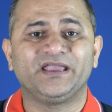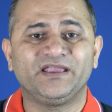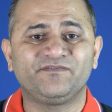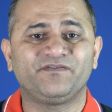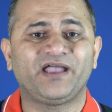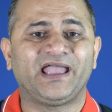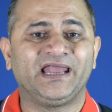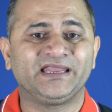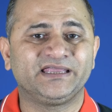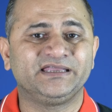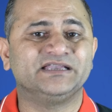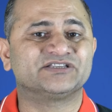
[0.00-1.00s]
If
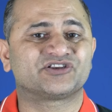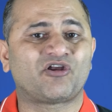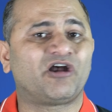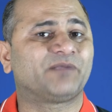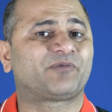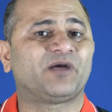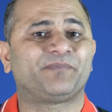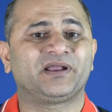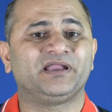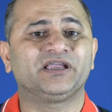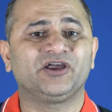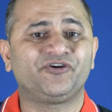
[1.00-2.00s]
algae is not
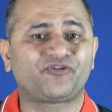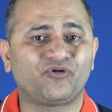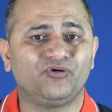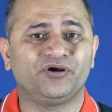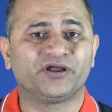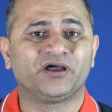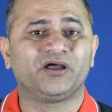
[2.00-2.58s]
properly controlled,